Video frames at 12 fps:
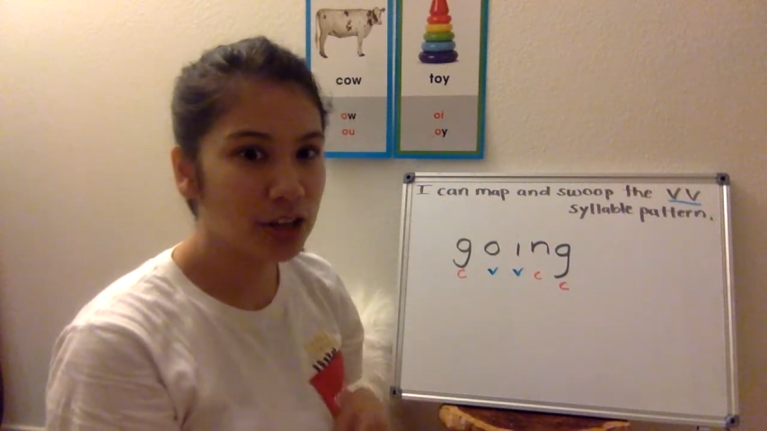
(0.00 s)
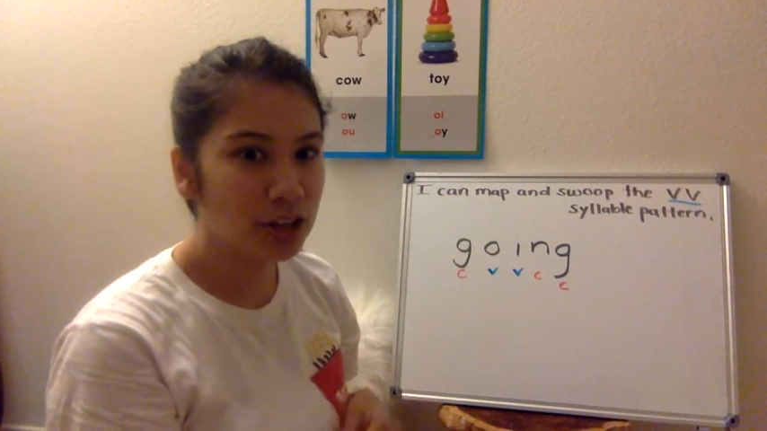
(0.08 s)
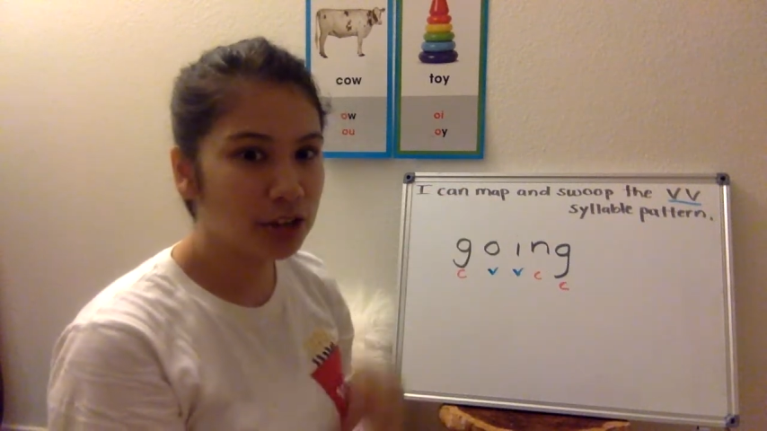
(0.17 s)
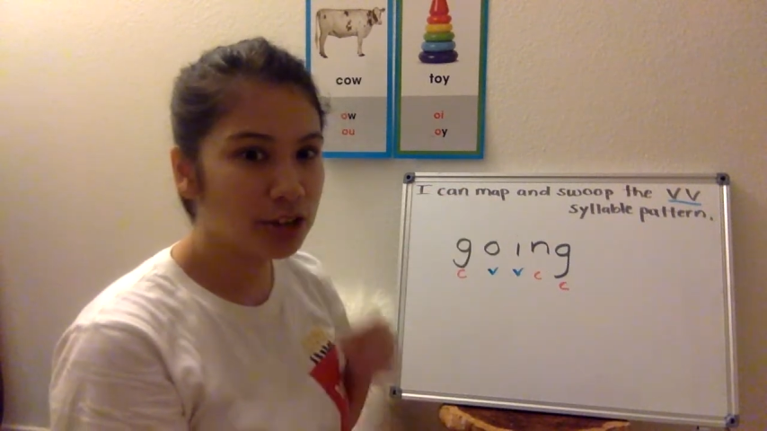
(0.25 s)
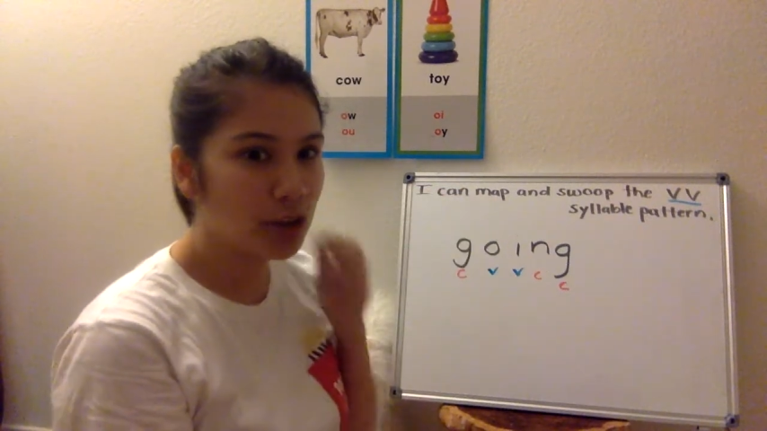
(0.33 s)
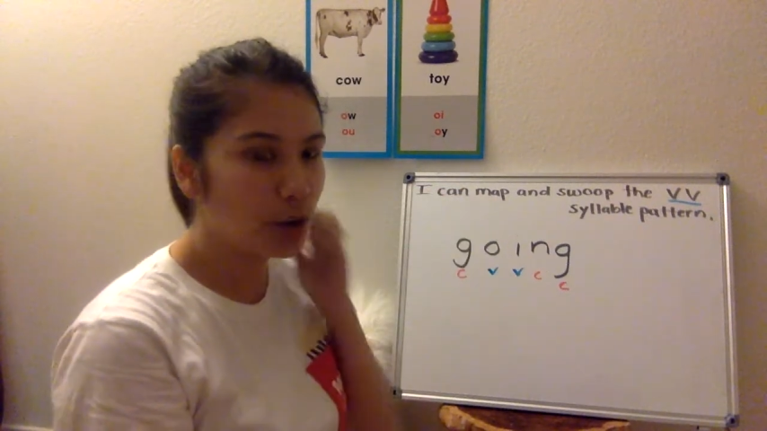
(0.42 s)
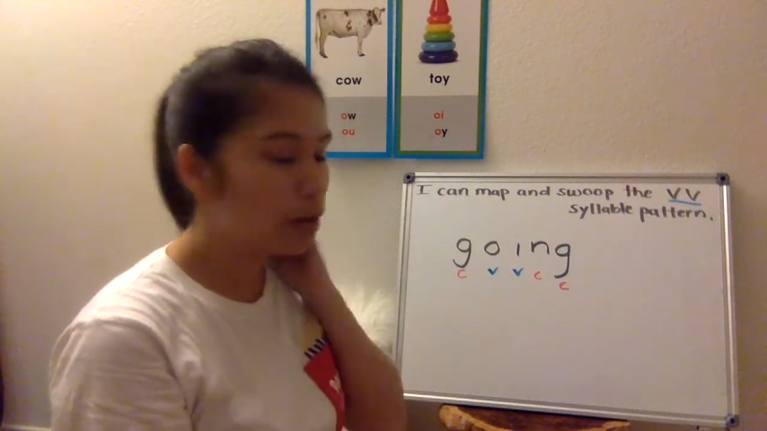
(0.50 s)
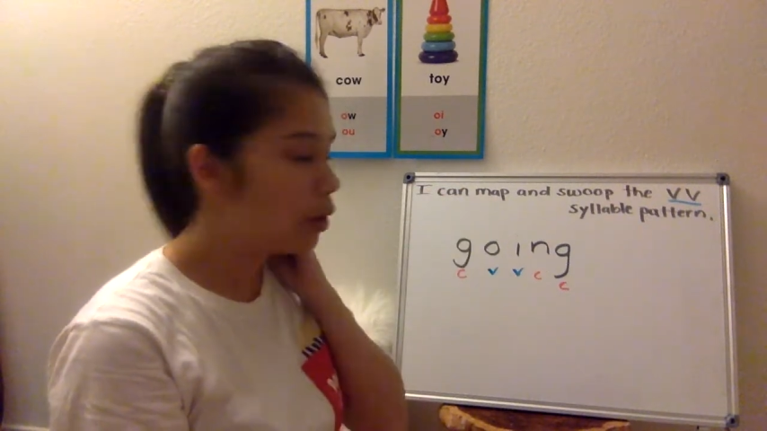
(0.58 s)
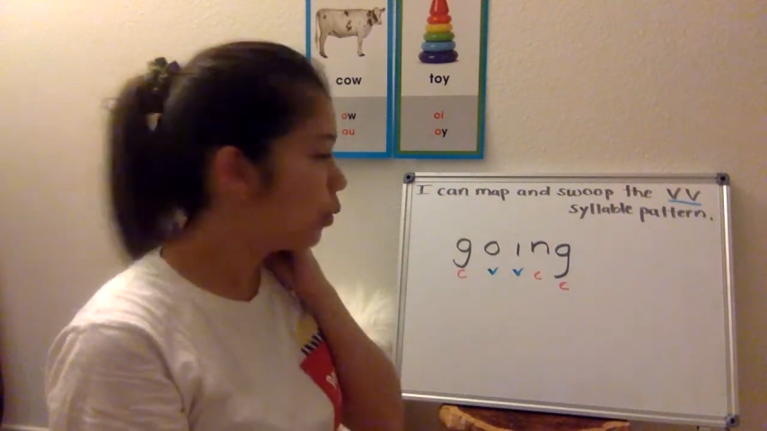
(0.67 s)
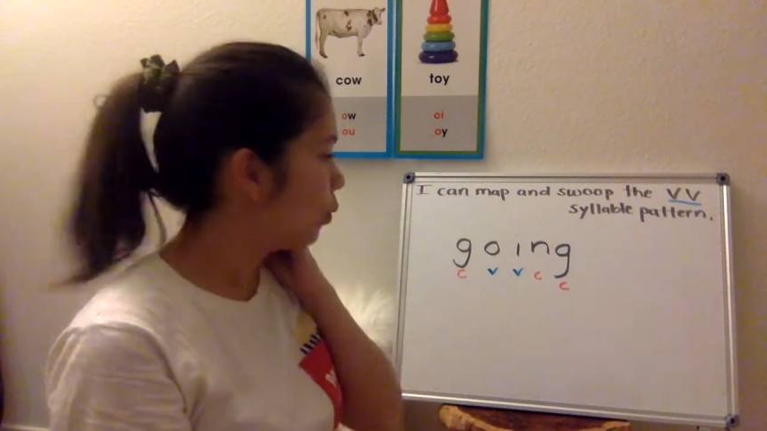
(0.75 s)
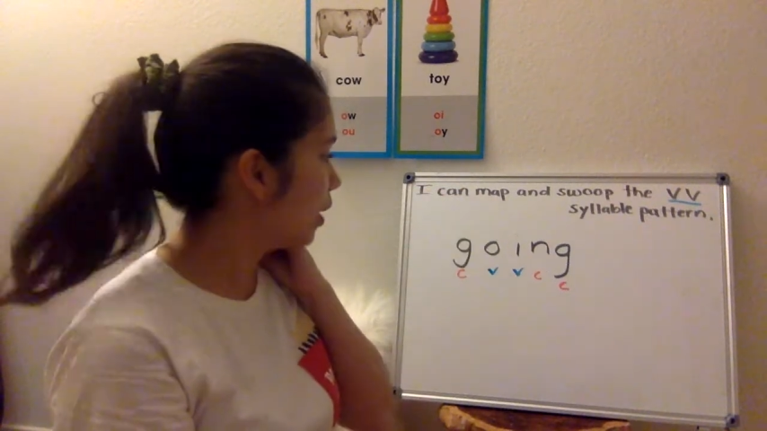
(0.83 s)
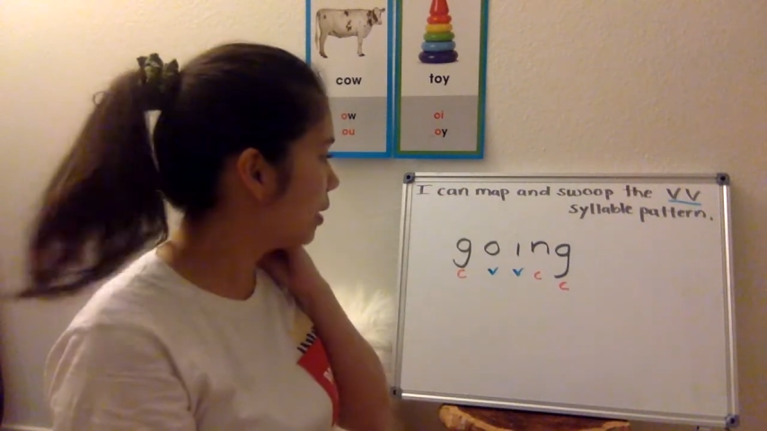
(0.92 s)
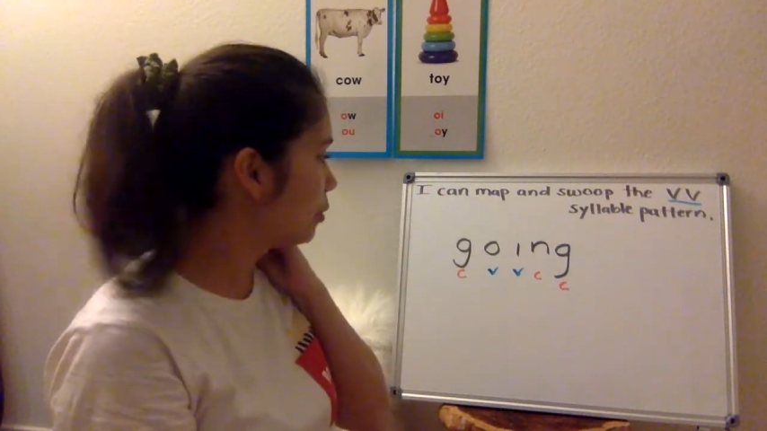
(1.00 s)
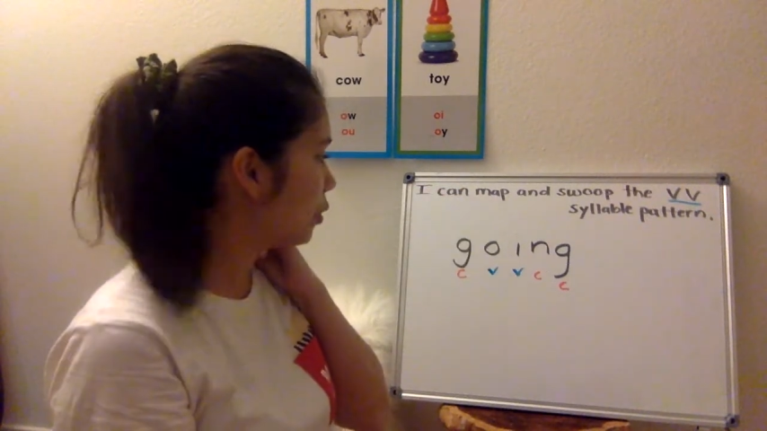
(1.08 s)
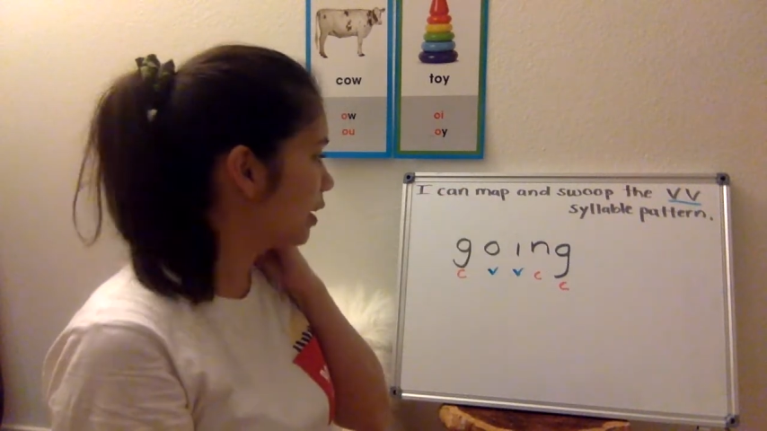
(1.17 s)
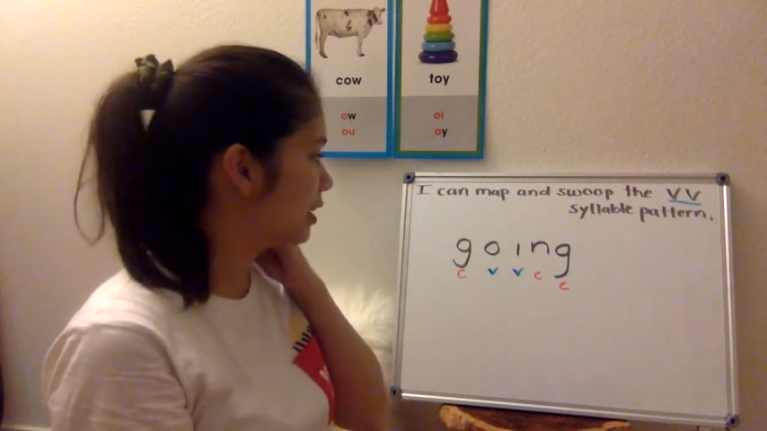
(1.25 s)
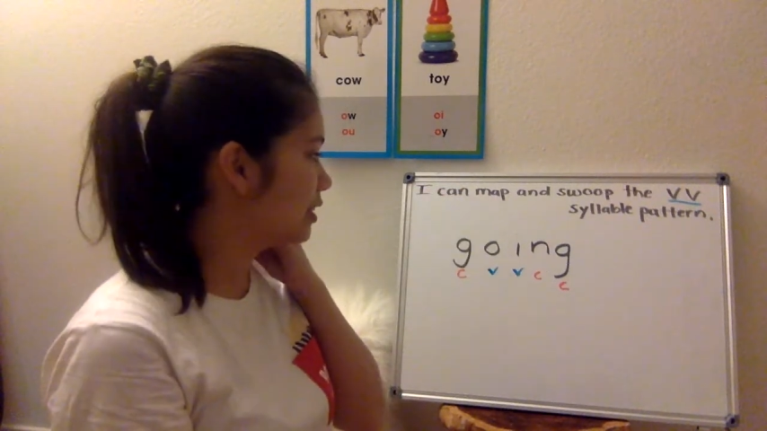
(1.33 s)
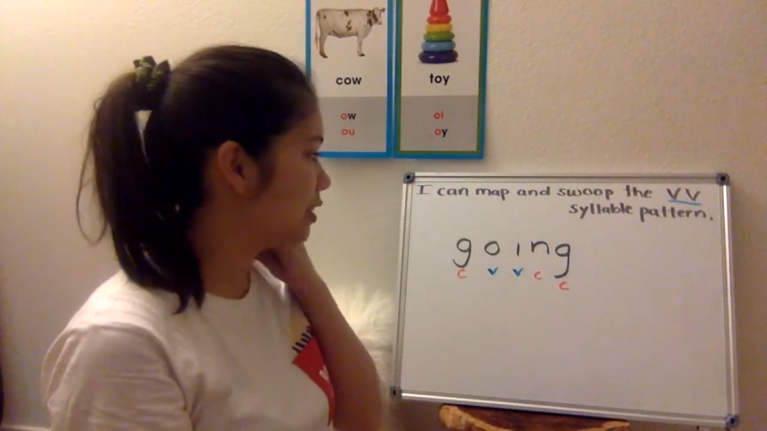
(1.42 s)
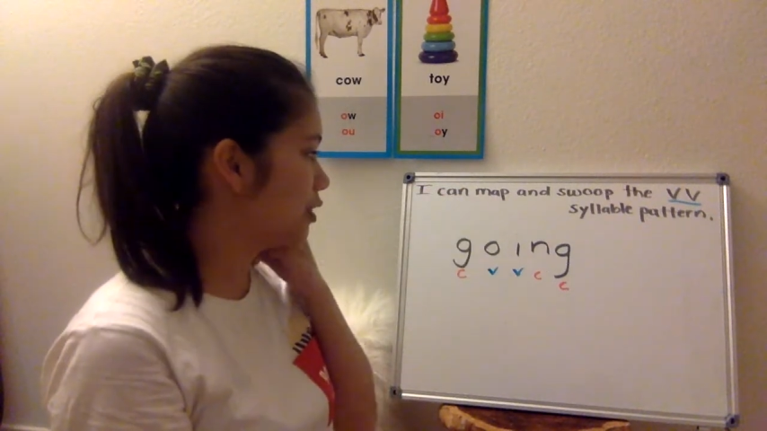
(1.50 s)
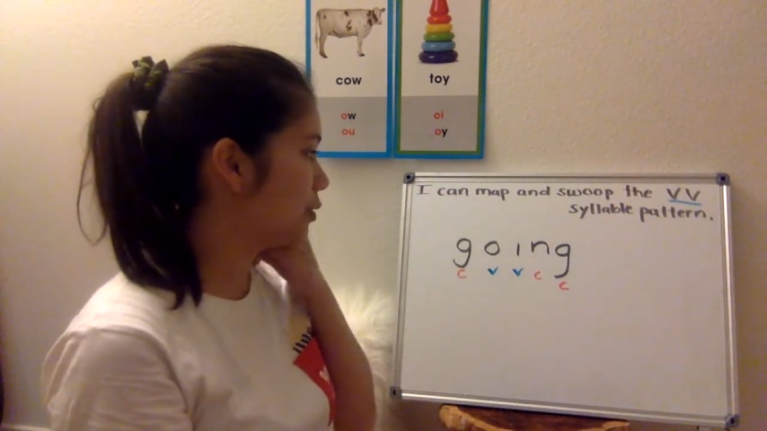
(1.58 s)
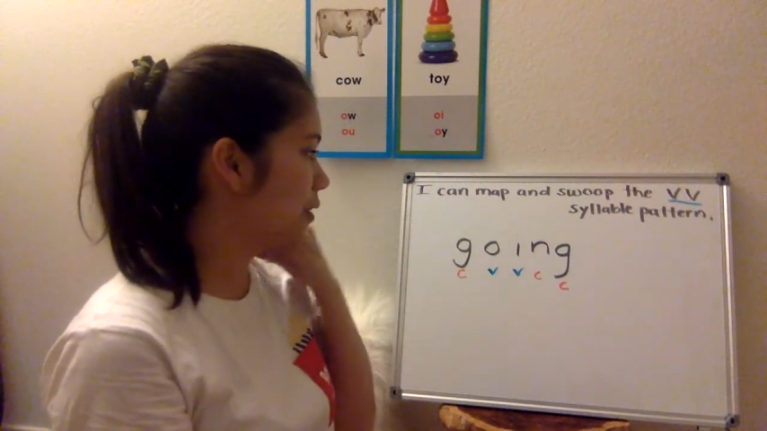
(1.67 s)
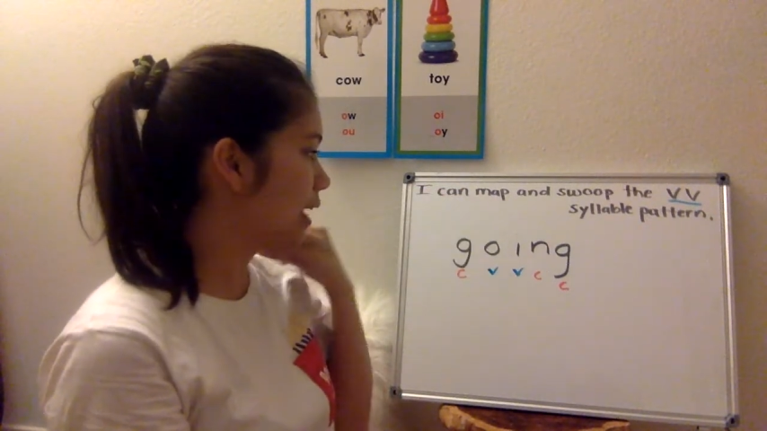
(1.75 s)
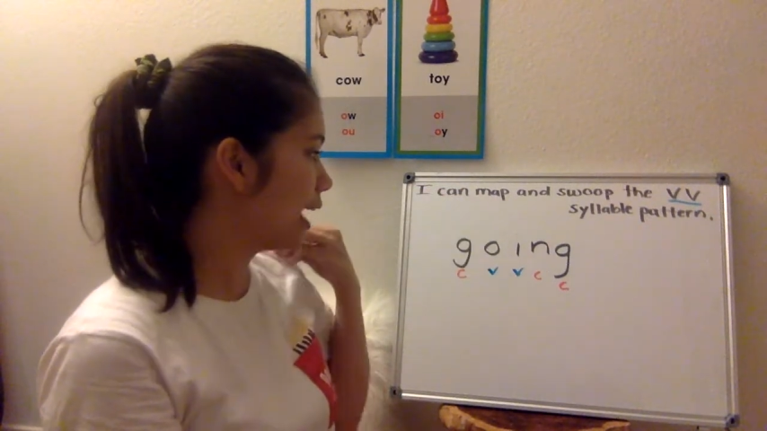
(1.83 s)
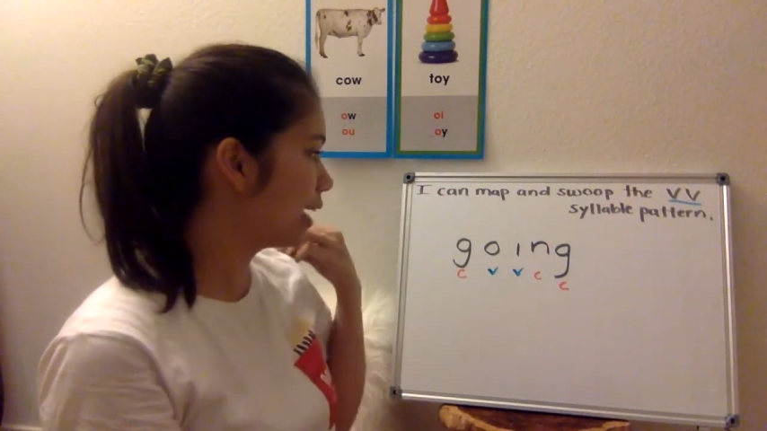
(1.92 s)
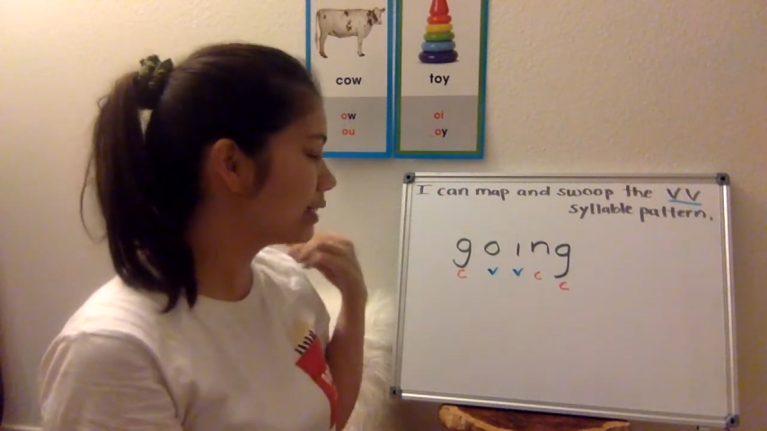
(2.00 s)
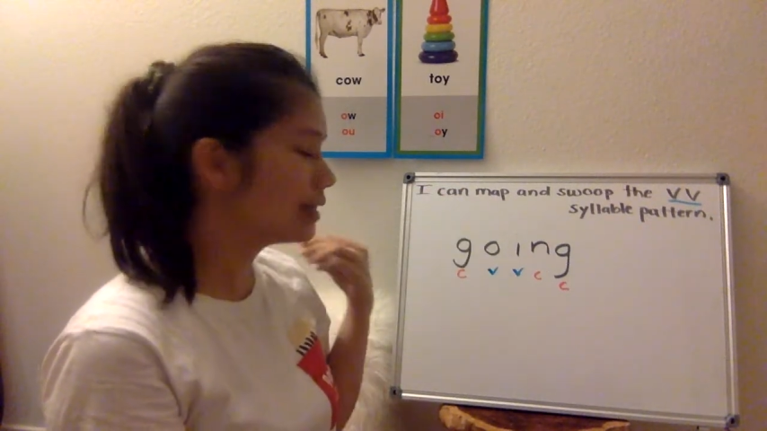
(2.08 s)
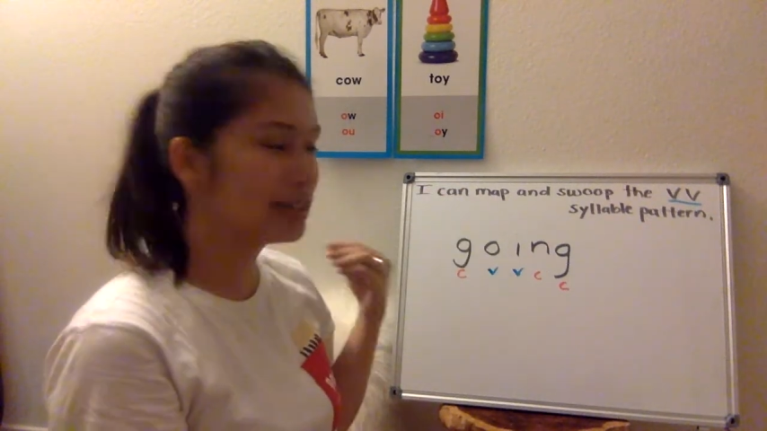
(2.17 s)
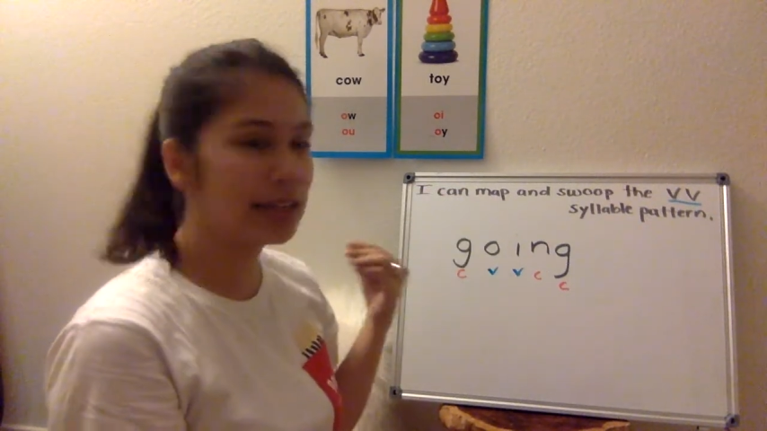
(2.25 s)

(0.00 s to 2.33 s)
So what I'm going to do next